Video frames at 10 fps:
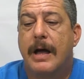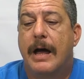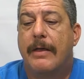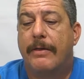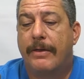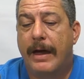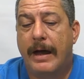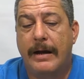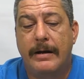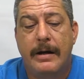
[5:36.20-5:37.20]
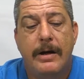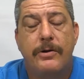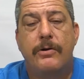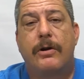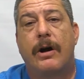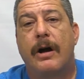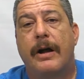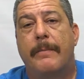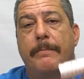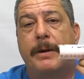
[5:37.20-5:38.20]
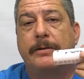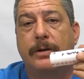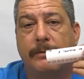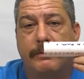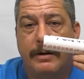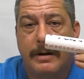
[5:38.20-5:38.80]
and then you cut a piece of